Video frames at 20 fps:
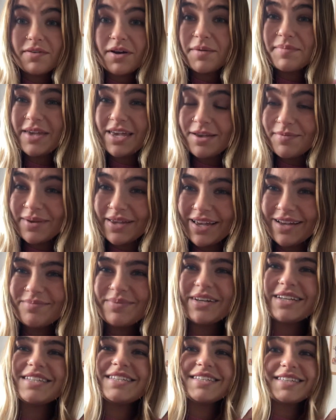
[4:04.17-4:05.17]
I'm keeping it
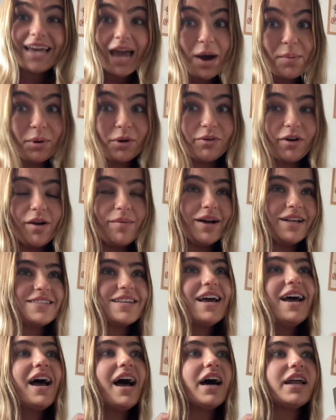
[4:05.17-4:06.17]
because it's Cowboy Romance
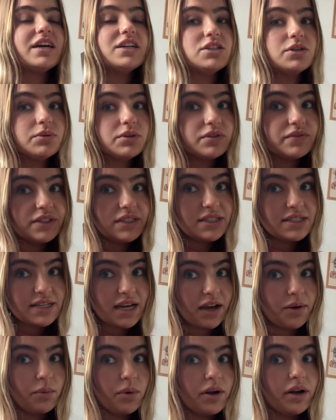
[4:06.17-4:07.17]
and I do want to read the
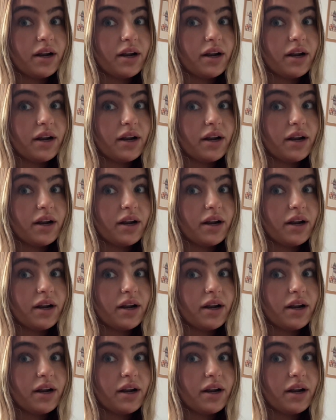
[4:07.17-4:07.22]
second one,